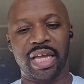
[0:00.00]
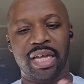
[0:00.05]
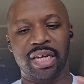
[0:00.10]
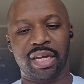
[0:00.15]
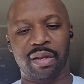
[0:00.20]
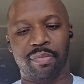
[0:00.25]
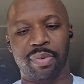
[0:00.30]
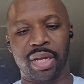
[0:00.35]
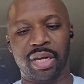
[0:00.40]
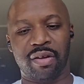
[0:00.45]

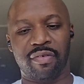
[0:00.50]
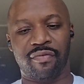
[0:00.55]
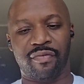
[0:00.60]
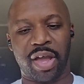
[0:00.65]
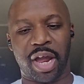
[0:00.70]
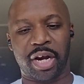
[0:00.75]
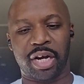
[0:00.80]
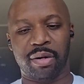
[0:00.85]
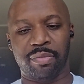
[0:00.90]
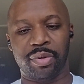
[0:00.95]
independent
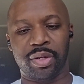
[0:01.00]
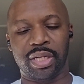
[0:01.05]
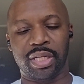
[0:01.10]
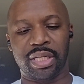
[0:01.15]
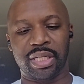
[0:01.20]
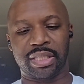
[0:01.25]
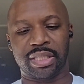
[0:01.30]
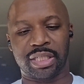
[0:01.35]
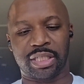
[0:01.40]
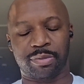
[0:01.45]
variable in
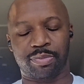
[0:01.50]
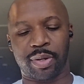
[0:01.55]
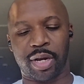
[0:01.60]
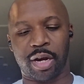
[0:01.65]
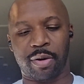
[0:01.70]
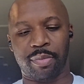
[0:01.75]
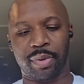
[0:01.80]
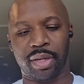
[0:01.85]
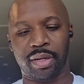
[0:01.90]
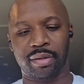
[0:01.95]
this
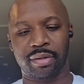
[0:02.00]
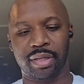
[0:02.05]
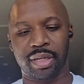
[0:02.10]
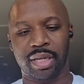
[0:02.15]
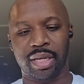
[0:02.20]
experiment.